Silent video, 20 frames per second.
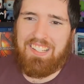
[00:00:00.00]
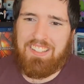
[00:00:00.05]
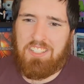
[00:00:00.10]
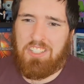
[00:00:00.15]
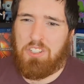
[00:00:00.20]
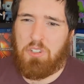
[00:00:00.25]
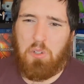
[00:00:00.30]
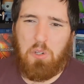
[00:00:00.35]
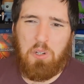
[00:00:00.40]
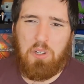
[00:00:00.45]

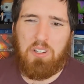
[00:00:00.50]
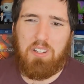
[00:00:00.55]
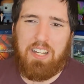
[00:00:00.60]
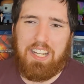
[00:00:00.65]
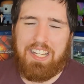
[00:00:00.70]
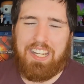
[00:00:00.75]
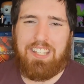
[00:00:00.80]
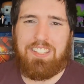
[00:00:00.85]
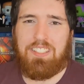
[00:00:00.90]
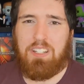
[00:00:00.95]
Sure,
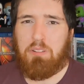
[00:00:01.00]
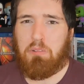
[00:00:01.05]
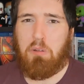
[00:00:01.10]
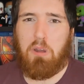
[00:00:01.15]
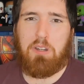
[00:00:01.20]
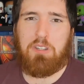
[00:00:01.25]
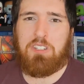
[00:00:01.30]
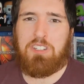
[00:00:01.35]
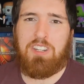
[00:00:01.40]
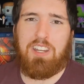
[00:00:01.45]
I guess I'll
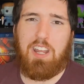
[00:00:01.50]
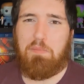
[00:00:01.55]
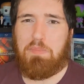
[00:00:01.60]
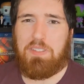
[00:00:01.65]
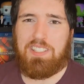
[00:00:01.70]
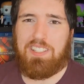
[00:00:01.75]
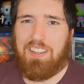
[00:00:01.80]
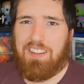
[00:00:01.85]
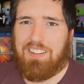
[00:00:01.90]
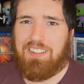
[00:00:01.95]
watch an
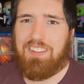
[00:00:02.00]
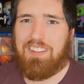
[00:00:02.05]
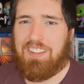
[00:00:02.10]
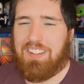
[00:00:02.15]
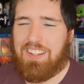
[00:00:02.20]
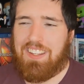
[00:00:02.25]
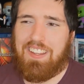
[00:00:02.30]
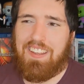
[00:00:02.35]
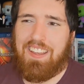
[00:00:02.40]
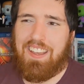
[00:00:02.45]
episode.
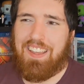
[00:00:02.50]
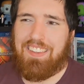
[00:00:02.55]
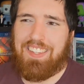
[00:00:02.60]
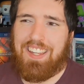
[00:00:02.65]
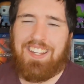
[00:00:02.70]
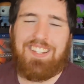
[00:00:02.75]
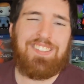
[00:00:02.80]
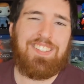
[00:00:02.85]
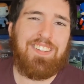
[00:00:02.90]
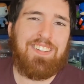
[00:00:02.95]
And
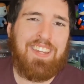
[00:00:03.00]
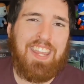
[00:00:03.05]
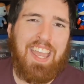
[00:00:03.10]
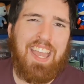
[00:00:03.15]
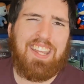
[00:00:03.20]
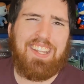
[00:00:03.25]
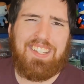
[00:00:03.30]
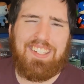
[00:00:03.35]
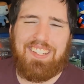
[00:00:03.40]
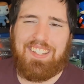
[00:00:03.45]
then it's
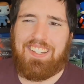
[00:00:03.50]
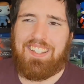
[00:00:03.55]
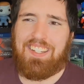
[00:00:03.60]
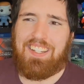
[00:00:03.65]
okay.